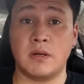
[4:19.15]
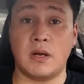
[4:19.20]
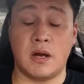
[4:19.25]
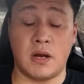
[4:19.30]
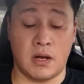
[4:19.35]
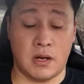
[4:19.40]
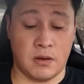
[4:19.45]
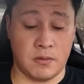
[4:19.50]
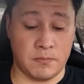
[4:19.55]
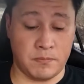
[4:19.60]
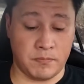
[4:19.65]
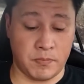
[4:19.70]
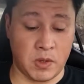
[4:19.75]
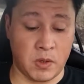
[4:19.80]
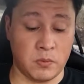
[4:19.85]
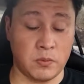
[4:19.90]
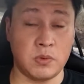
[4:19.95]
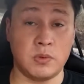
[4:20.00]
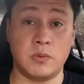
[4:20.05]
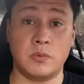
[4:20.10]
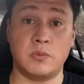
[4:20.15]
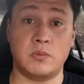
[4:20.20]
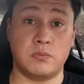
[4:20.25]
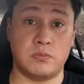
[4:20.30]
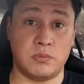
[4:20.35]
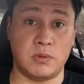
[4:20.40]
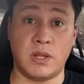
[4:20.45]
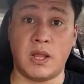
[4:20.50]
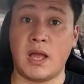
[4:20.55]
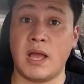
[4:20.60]
It will
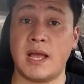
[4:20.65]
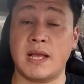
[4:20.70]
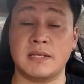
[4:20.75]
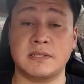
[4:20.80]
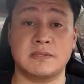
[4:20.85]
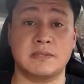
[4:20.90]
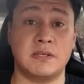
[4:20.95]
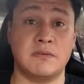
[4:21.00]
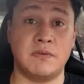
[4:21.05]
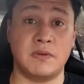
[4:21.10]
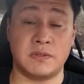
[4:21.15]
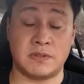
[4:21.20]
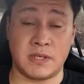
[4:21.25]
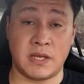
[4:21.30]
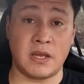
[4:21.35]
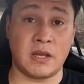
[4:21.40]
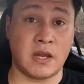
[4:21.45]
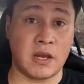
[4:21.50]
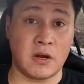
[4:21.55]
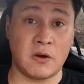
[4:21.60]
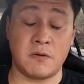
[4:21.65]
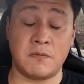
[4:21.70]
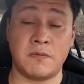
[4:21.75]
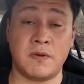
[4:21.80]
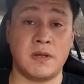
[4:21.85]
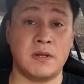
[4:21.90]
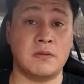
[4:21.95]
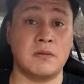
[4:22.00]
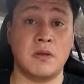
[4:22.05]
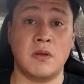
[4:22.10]
last if you take care of
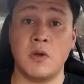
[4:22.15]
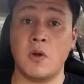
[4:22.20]
it.